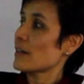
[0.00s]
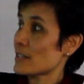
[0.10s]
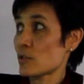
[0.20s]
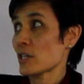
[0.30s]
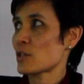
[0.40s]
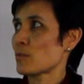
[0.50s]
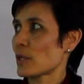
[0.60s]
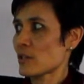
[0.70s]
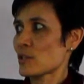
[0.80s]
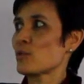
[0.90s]
construction
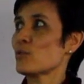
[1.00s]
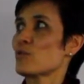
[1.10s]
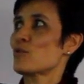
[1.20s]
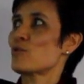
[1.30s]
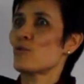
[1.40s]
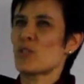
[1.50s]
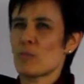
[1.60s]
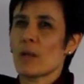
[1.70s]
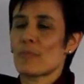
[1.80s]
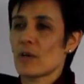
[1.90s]
workers who do
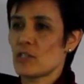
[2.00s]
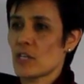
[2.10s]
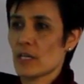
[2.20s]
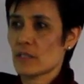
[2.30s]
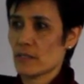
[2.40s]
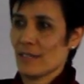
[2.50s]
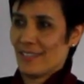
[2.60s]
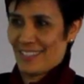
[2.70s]
small projects